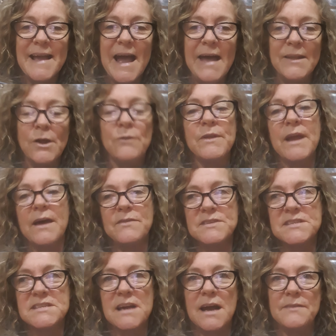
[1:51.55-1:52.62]
And on the
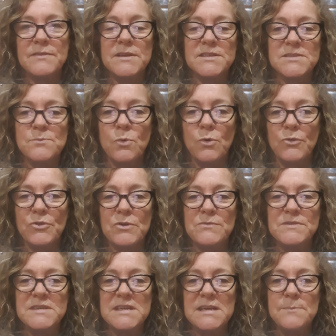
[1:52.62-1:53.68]
other side it's more sort
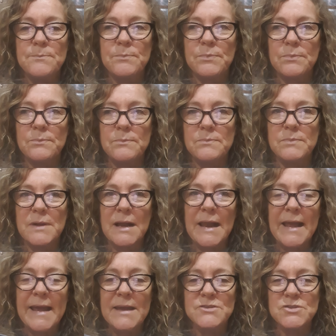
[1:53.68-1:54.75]
of deep
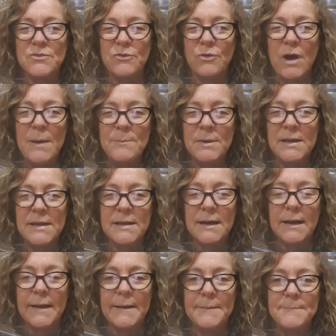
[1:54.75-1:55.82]
clay, sort of crumbly
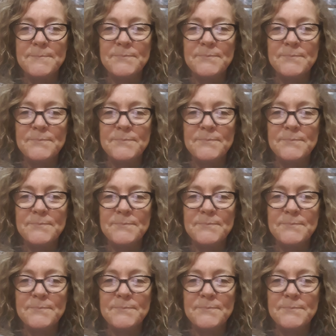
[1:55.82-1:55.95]
clay.